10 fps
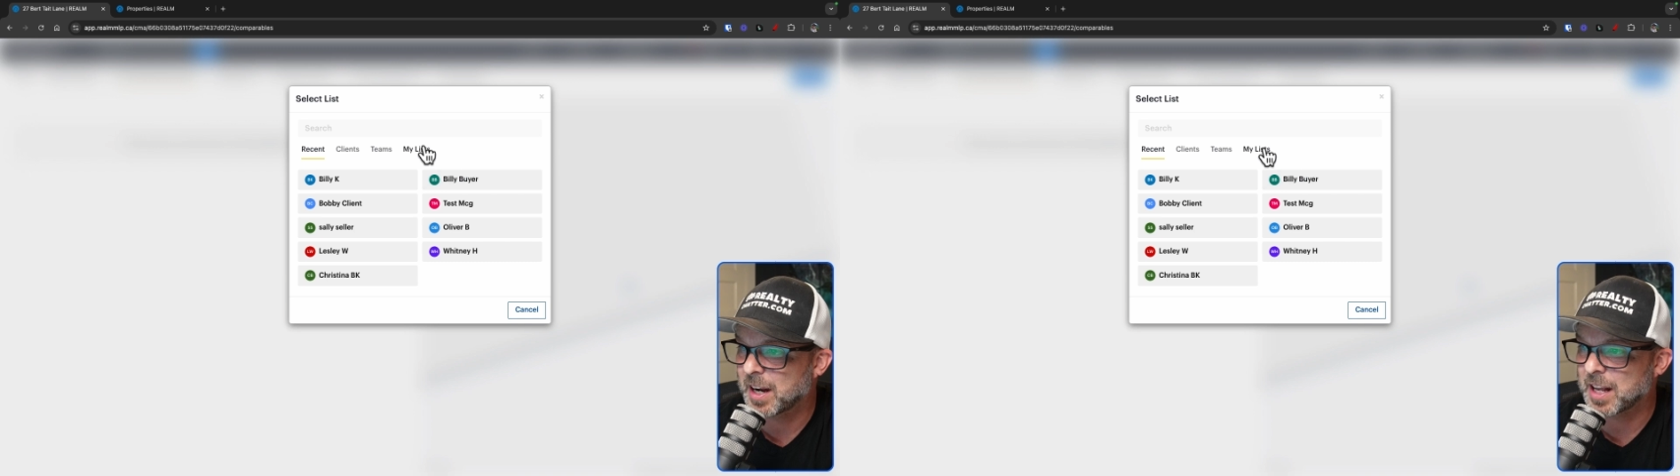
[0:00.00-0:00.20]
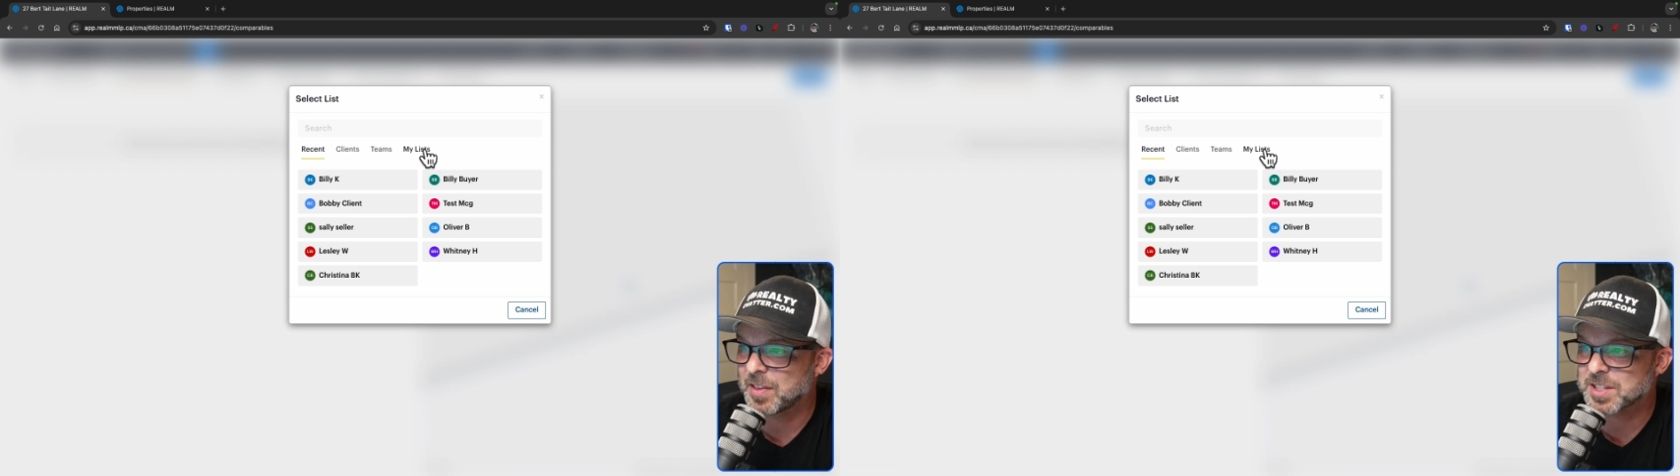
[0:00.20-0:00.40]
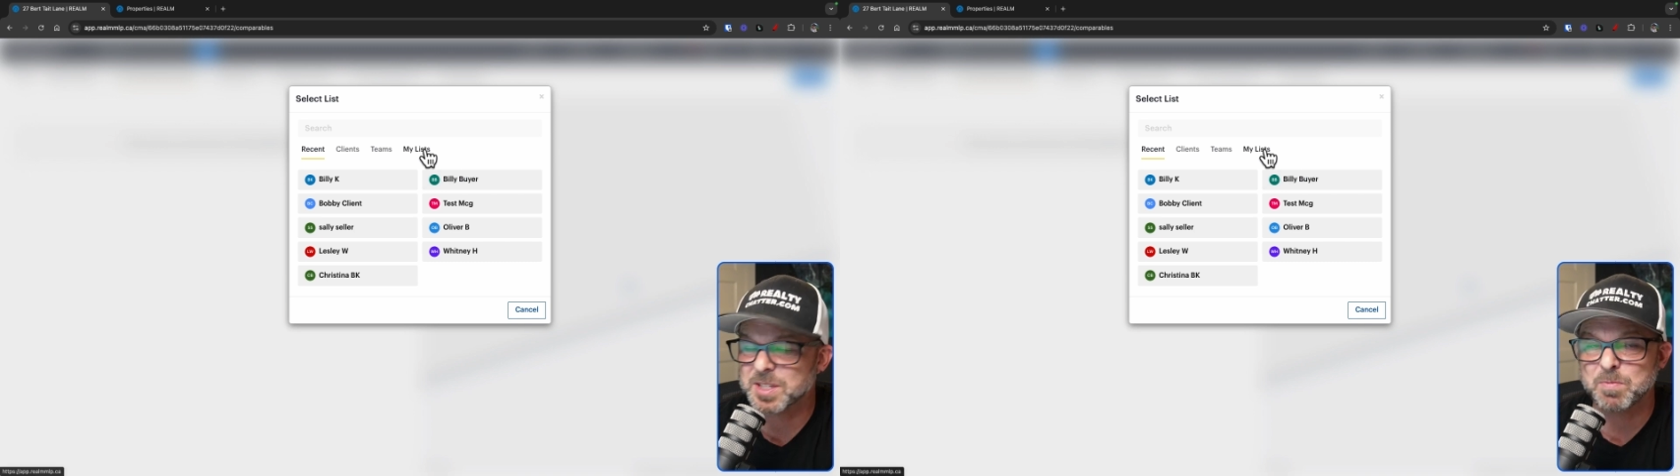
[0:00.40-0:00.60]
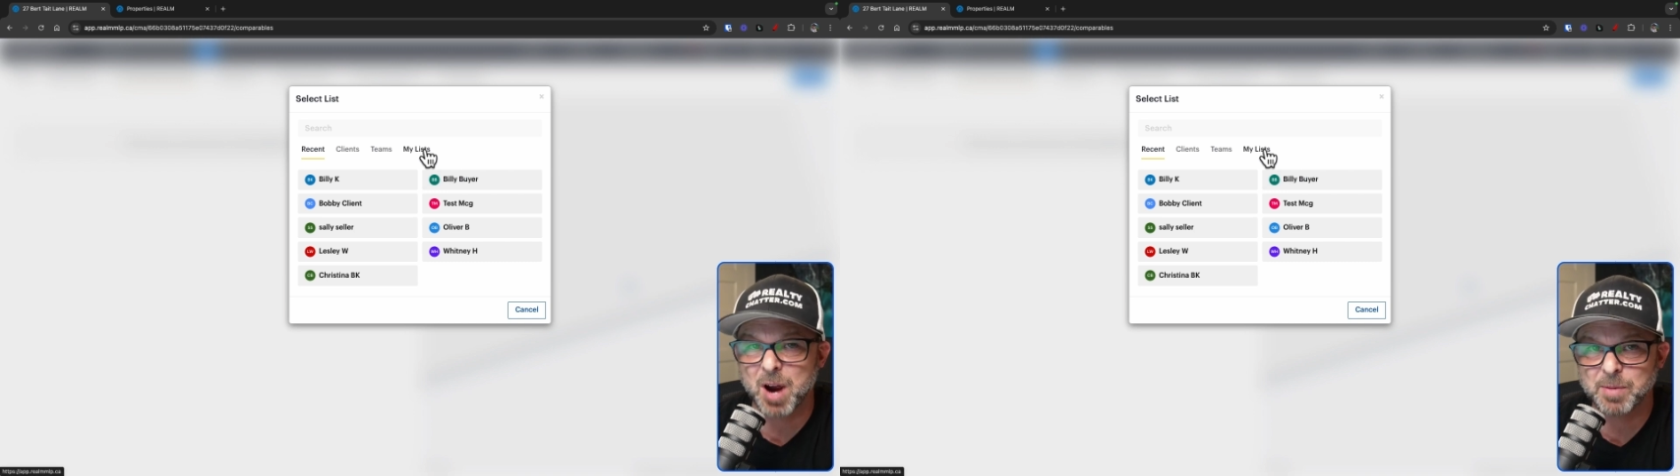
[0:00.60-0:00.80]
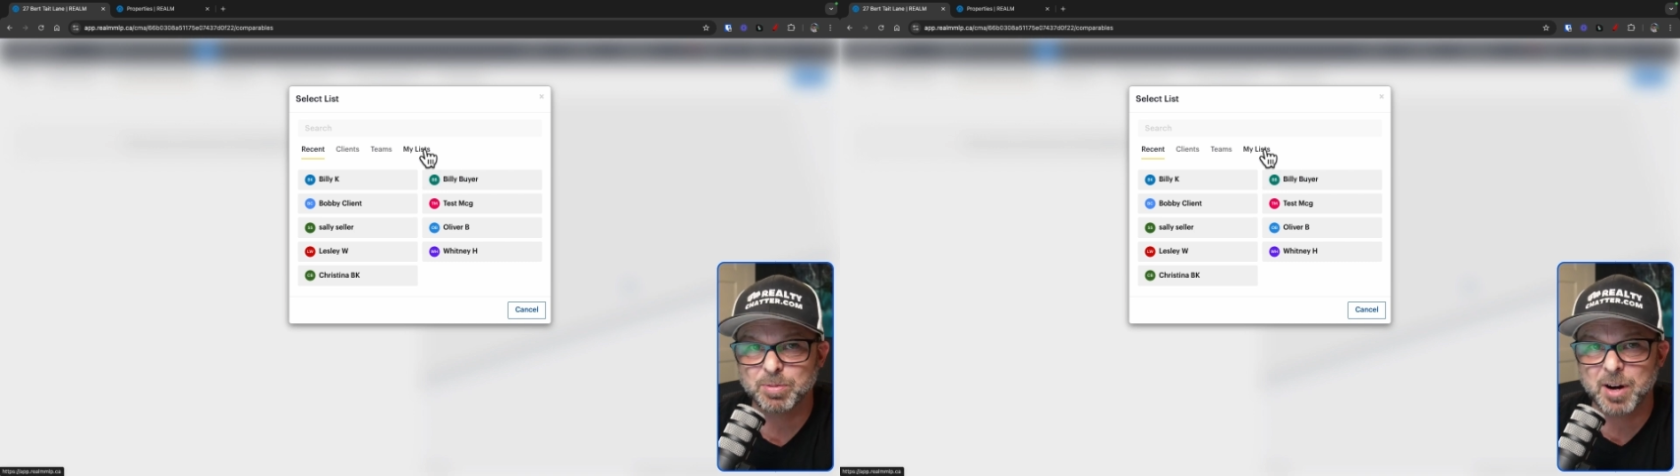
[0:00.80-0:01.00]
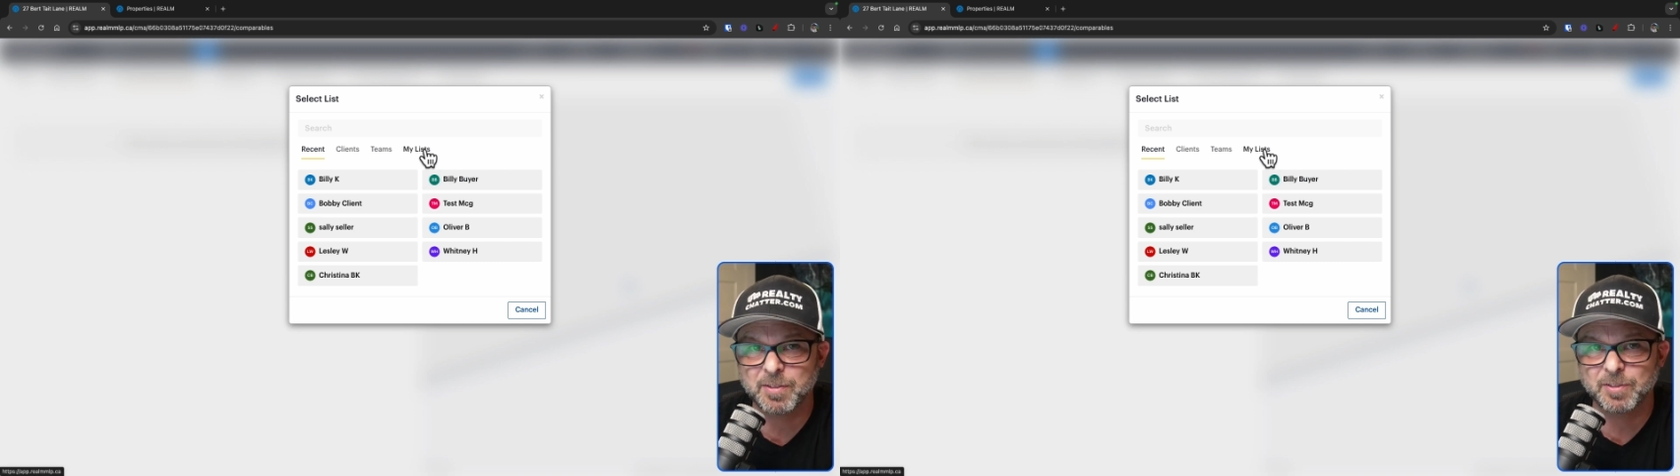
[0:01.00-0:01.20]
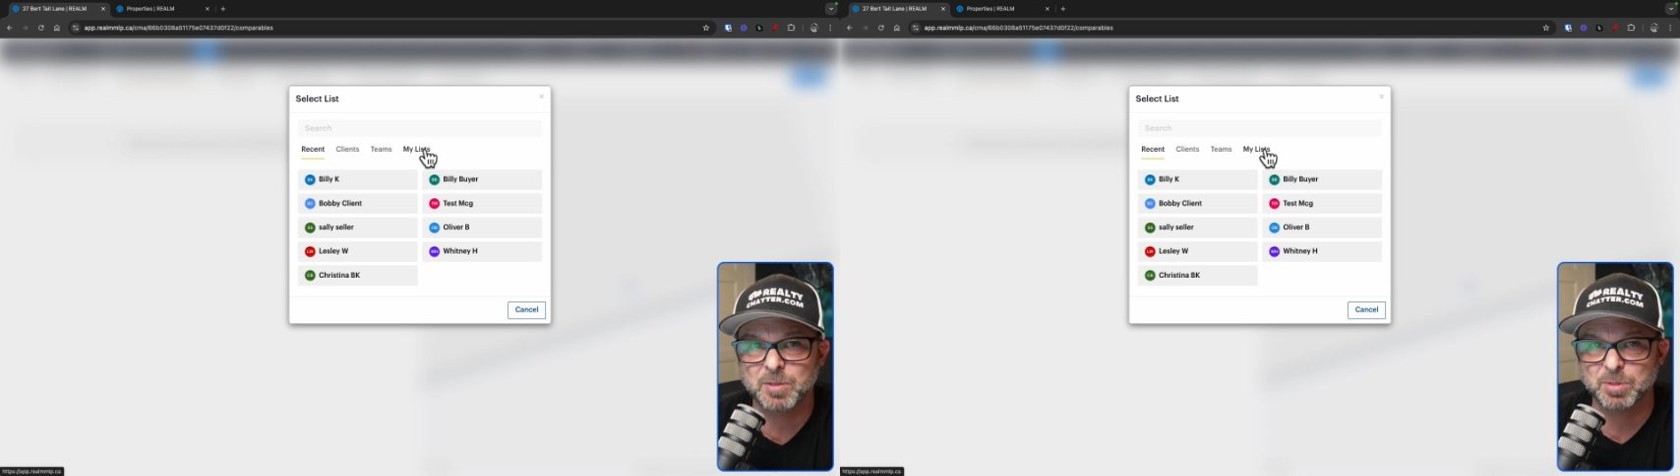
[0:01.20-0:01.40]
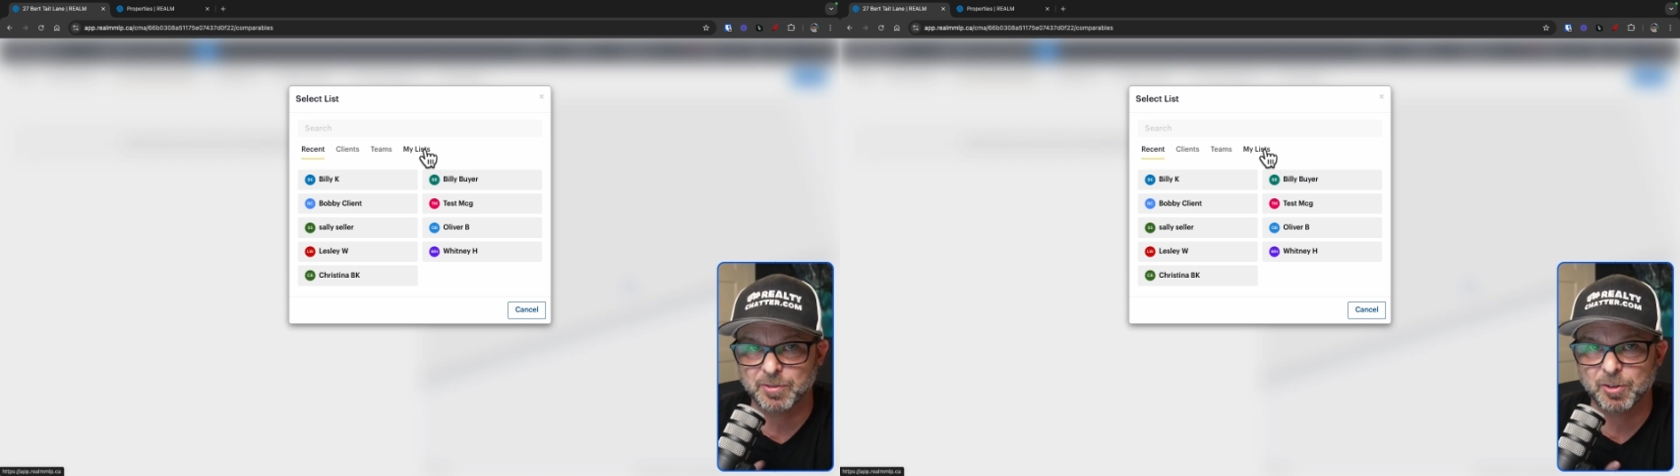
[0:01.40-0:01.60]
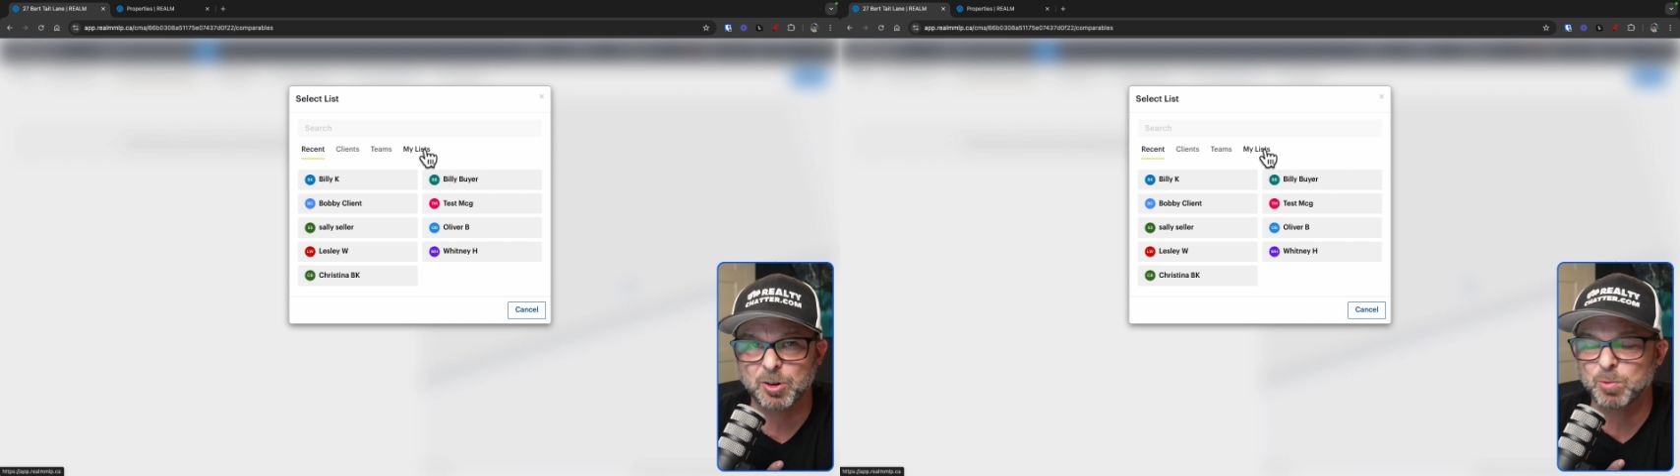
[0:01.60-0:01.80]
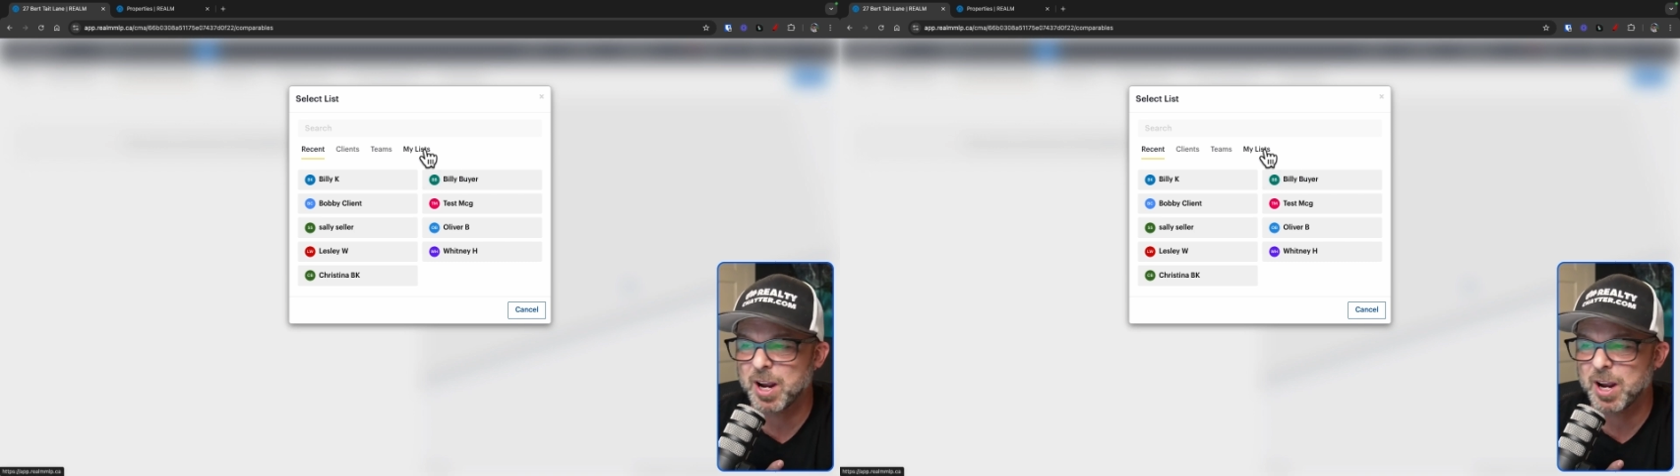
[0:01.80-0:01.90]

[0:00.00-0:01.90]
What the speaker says: Again, this is my preferred